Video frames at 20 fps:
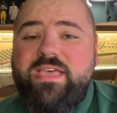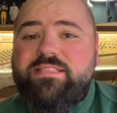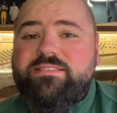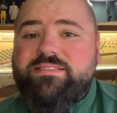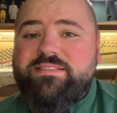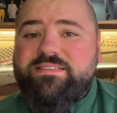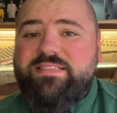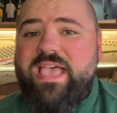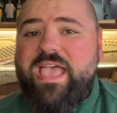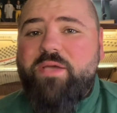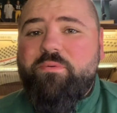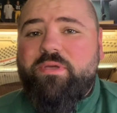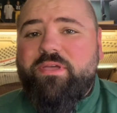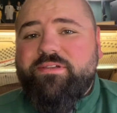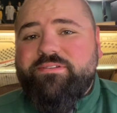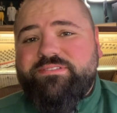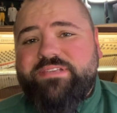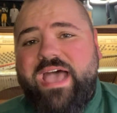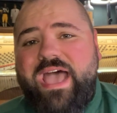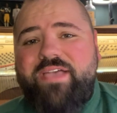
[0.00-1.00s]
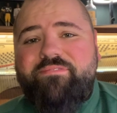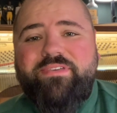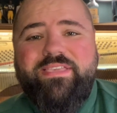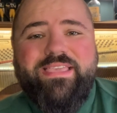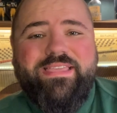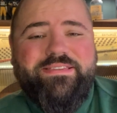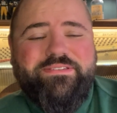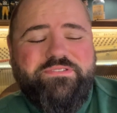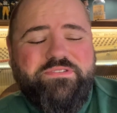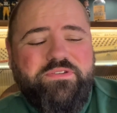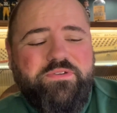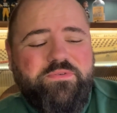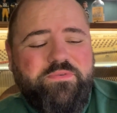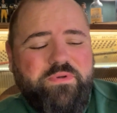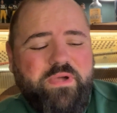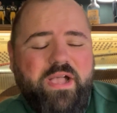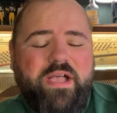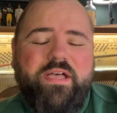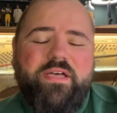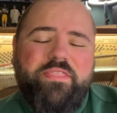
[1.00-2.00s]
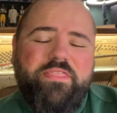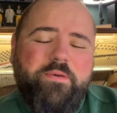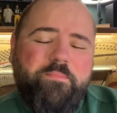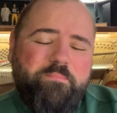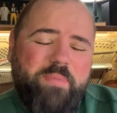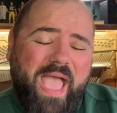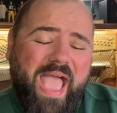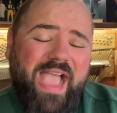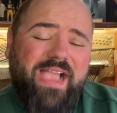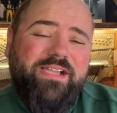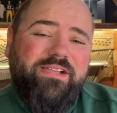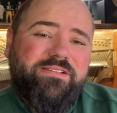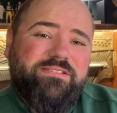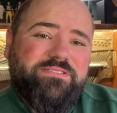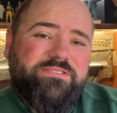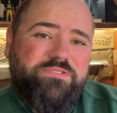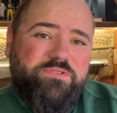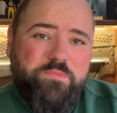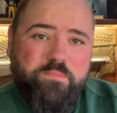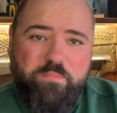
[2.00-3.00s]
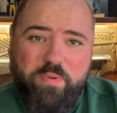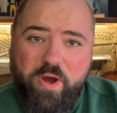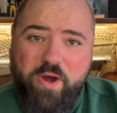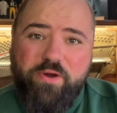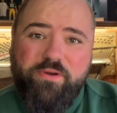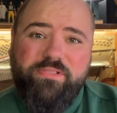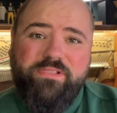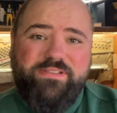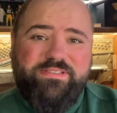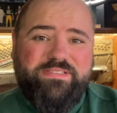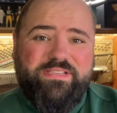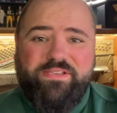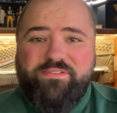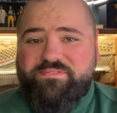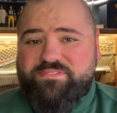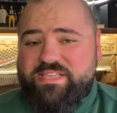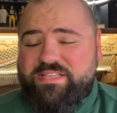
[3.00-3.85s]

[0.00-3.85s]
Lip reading: Today, we are diving into the Packers superlatives.